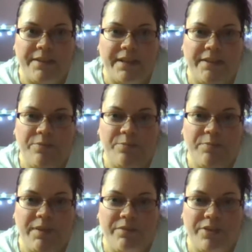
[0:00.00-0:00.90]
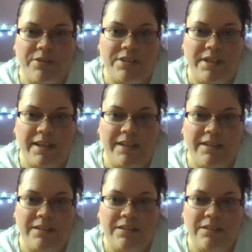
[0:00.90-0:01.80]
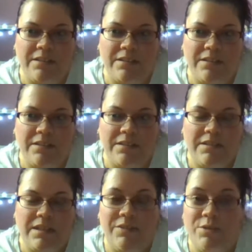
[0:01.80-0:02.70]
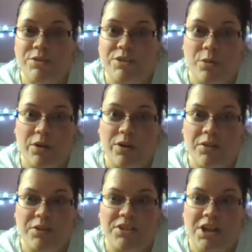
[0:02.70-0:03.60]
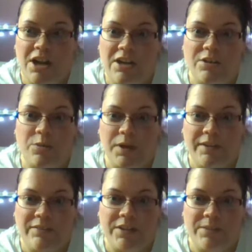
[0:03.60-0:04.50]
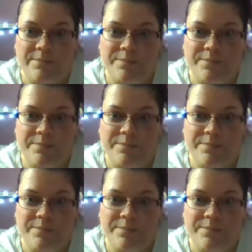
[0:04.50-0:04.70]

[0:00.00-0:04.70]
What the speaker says: And if there's like if you snore or talk or whatever,